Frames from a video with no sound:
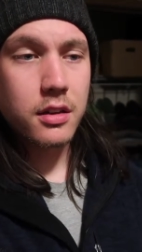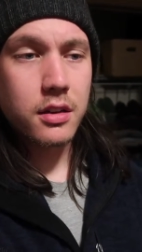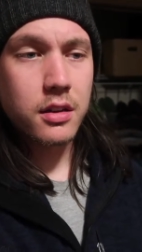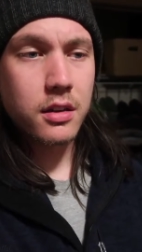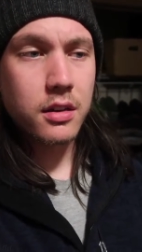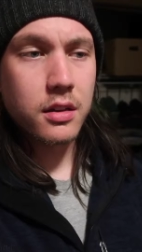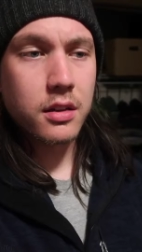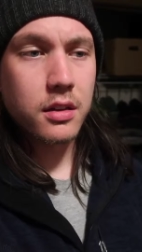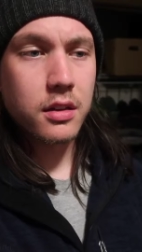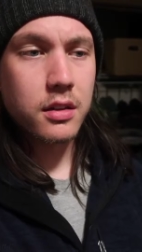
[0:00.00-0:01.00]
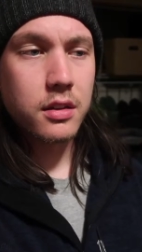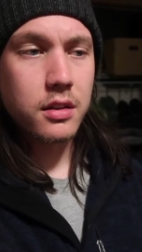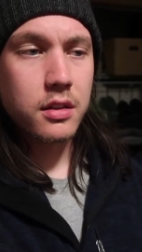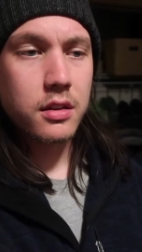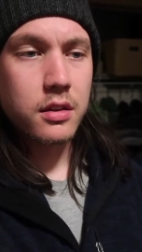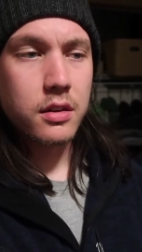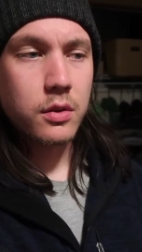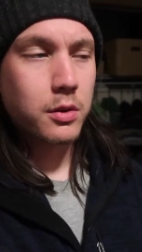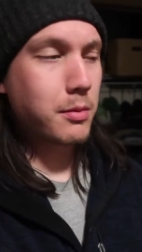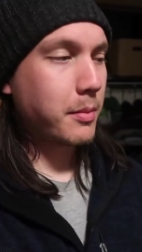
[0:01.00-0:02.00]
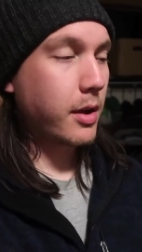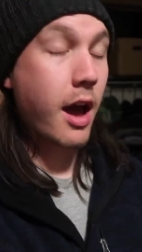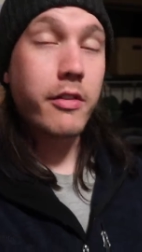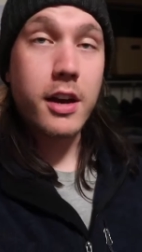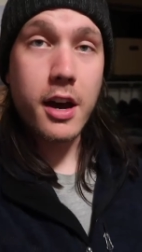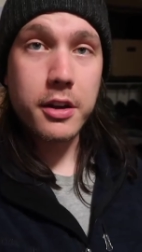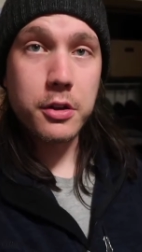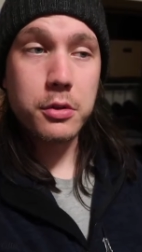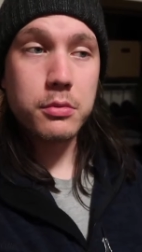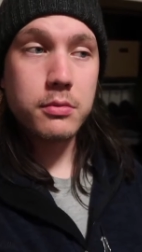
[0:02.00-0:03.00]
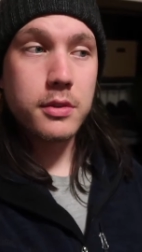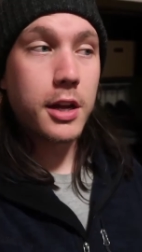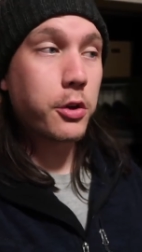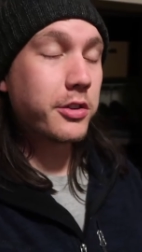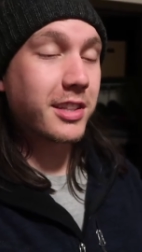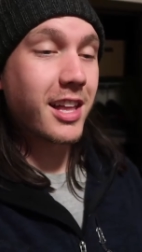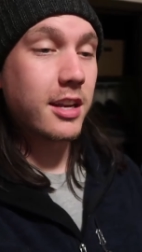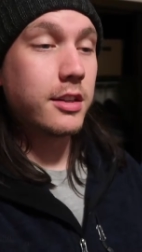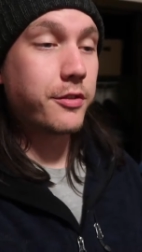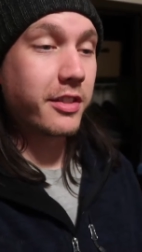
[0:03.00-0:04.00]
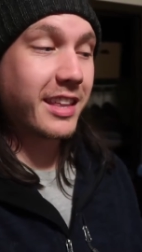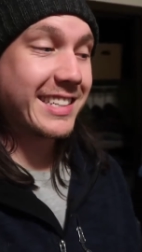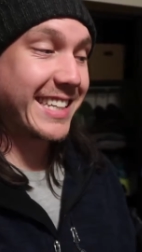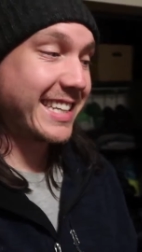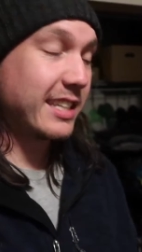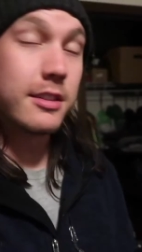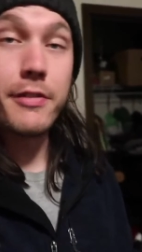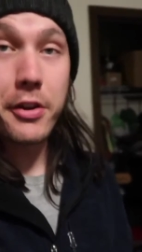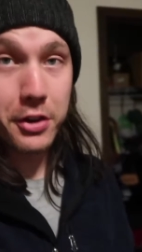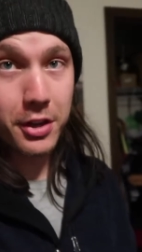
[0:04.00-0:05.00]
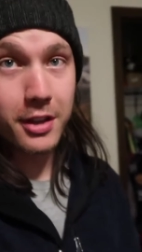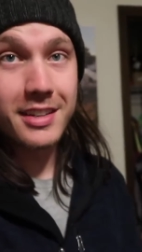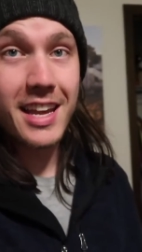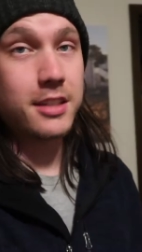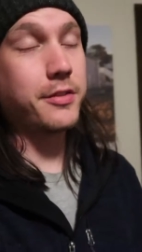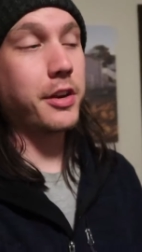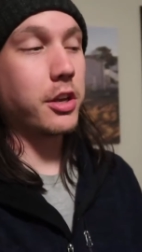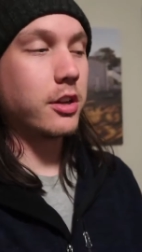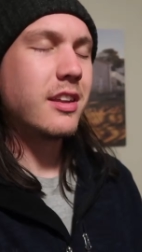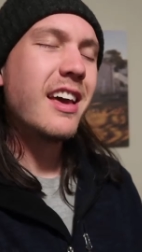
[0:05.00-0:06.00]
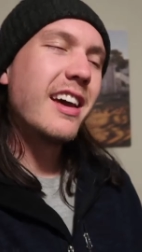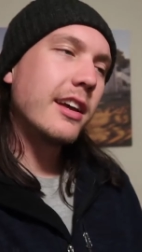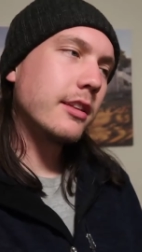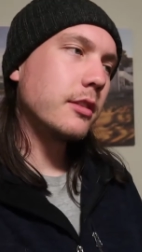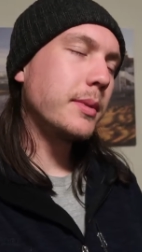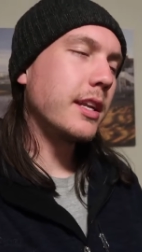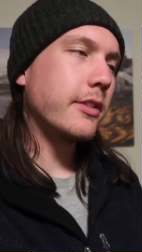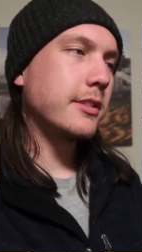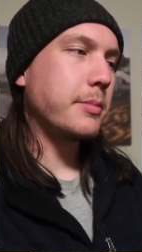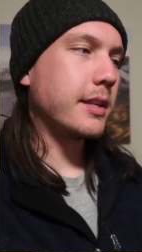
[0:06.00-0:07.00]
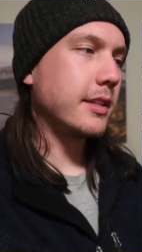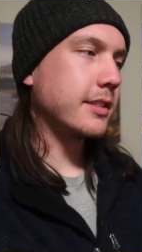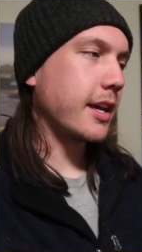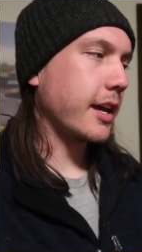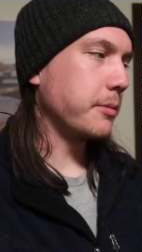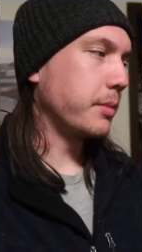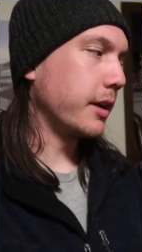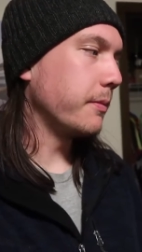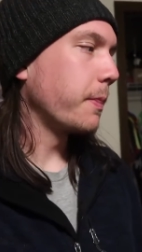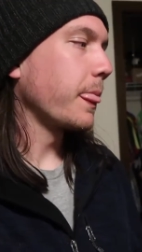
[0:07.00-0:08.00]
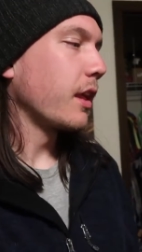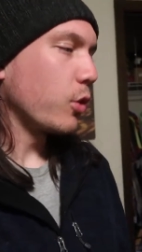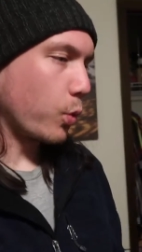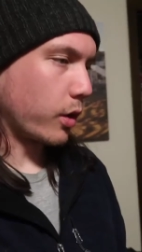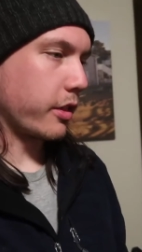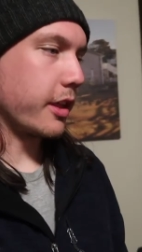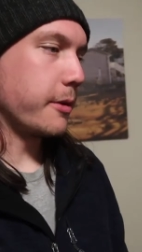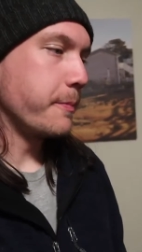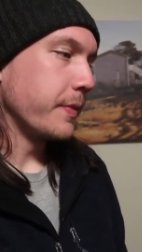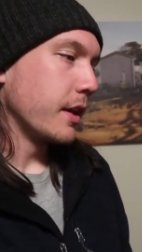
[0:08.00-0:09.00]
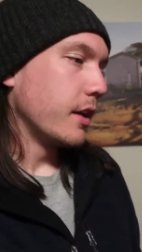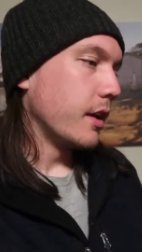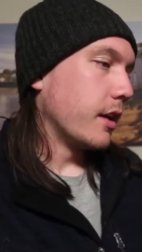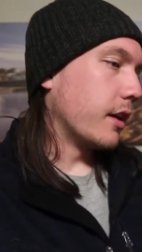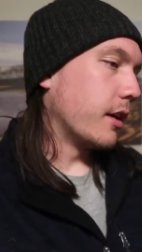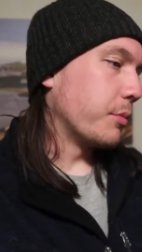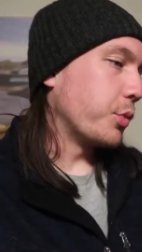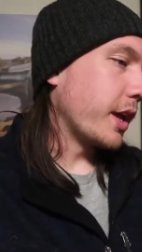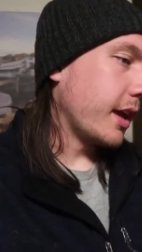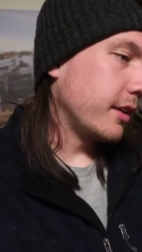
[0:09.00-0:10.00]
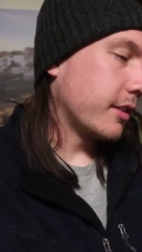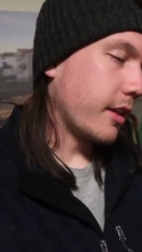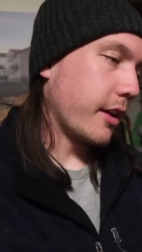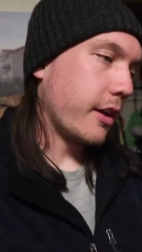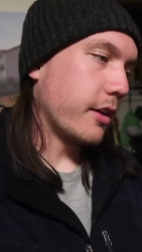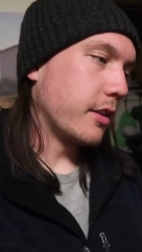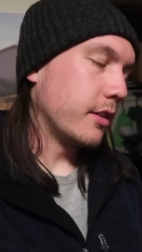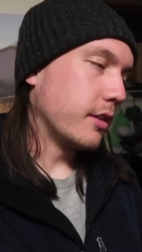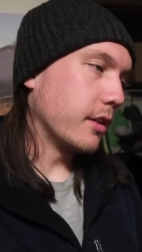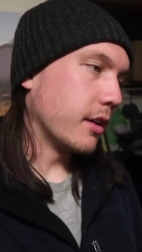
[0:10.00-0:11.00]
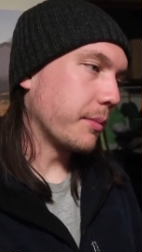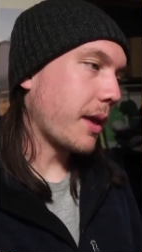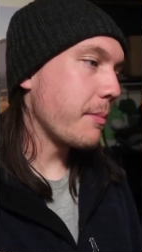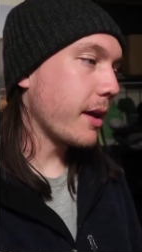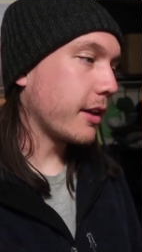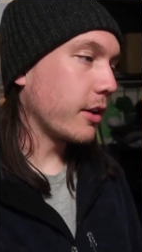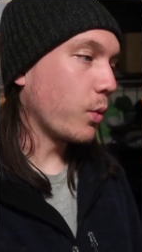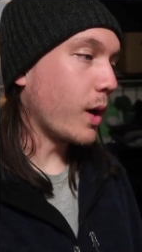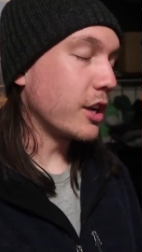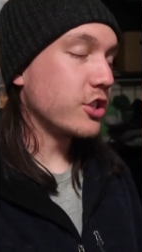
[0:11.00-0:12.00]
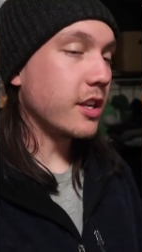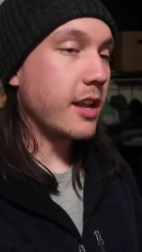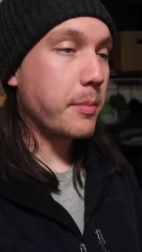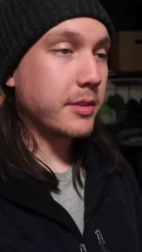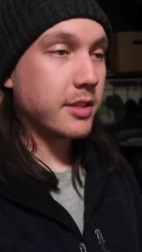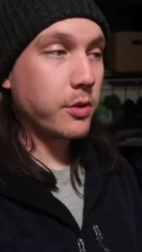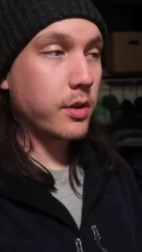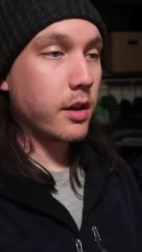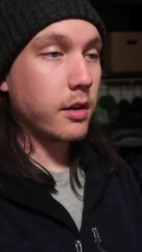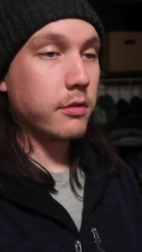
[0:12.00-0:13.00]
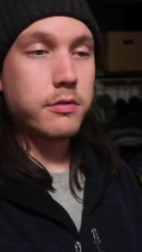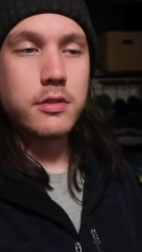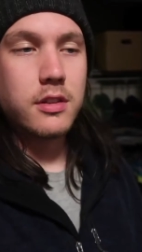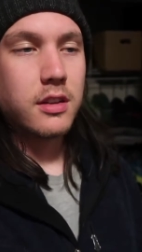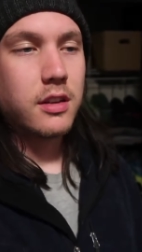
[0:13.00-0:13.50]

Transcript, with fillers: Uh, what an avocado. I know there's a lot of different things in it. It's very good, tastes very good. A little bit on the spendy side, but worth it. Um, we ate there, um, came back here, watched an episode of